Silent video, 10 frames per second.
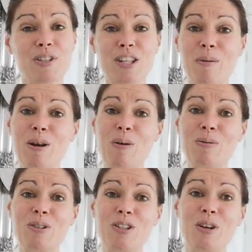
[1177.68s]

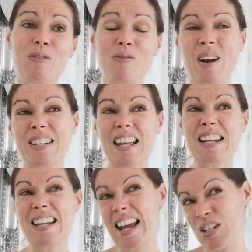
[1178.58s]
sew-along soon. In fact,
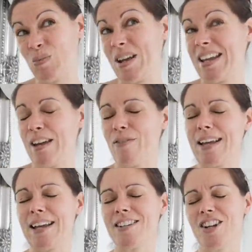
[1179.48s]
next week, if I
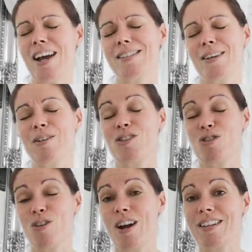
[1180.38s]
get a chance, I'm going to
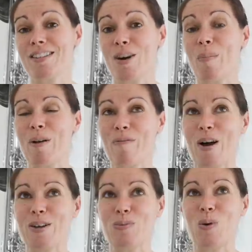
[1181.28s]
try and start my
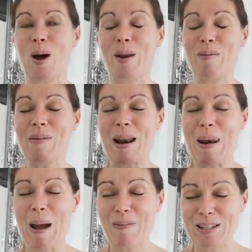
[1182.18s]
first one. I'm a bit
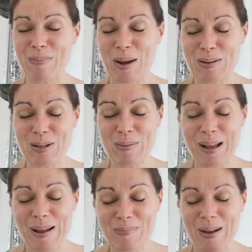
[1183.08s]
nervous about
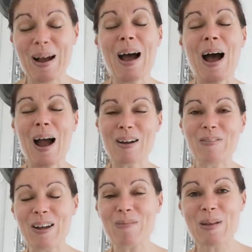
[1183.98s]
doing it, but
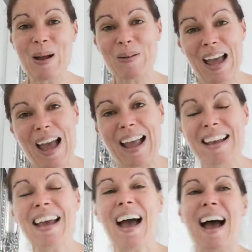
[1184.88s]
hopefully it'll be okay,
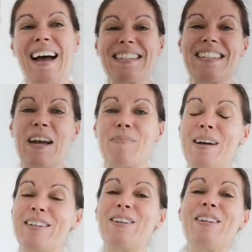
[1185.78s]
and
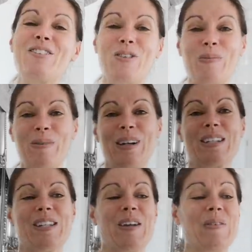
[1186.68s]
you'll enjoy what I
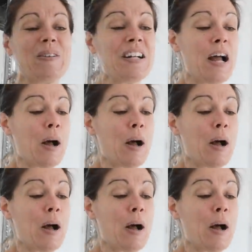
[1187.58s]
do.